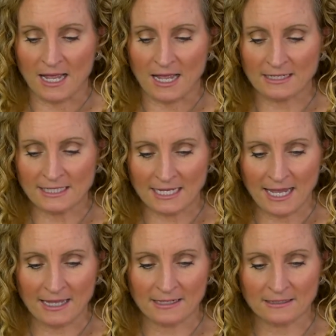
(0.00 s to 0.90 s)

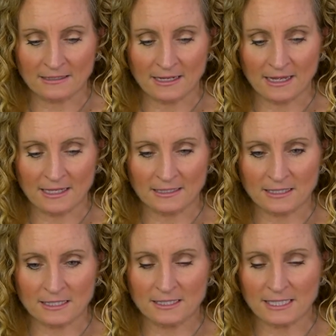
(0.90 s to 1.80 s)
Again,
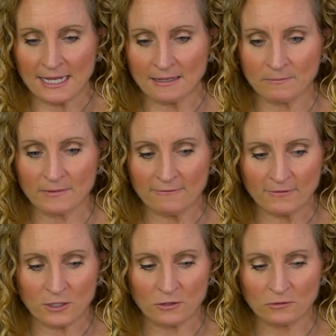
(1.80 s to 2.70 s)
it's the same
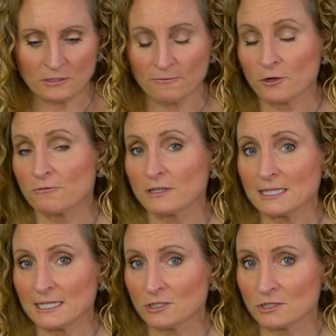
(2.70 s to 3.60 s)
if it goes for a
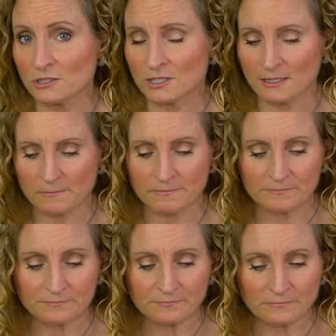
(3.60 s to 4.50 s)
relationship.
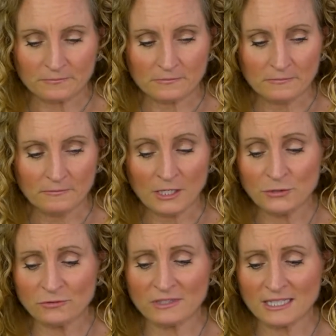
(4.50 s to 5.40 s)

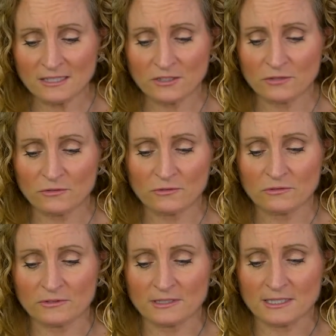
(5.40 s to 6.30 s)
You need
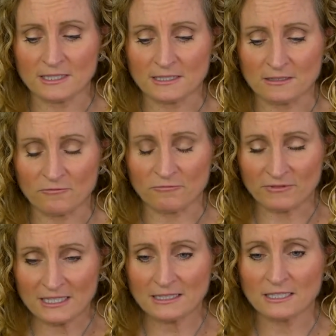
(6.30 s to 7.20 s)
to
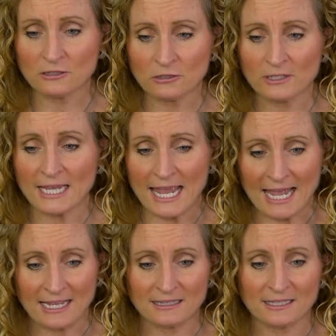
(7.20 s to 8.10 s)
really look
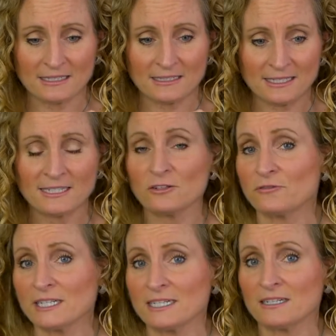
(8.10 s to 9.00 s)
at the
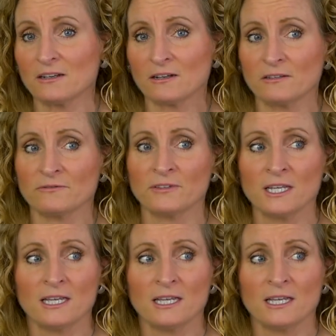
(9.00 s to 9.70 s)
nitty-gritty of